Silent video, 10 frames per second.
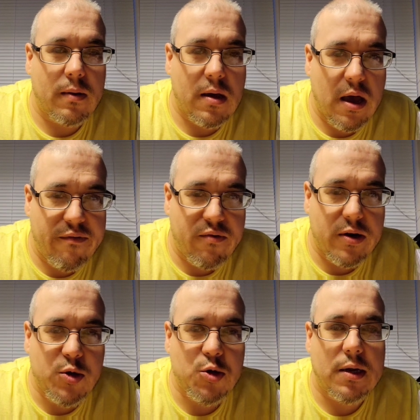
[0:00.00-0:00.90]
The
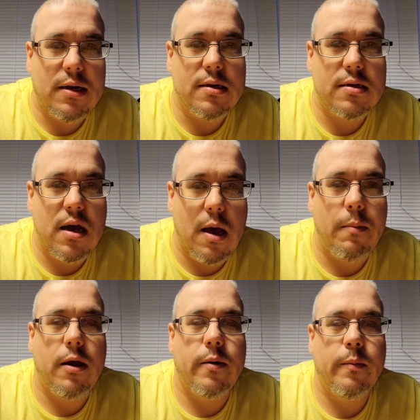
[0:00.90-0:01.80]
coverage is
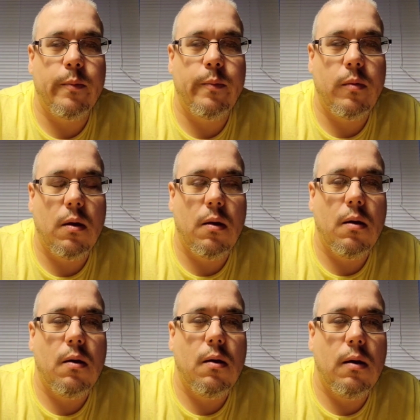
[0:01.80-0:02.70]
coming.
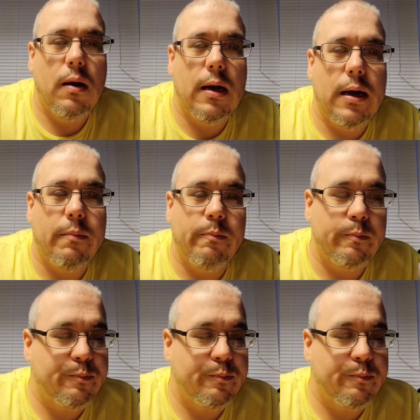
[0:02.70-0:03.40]
Um,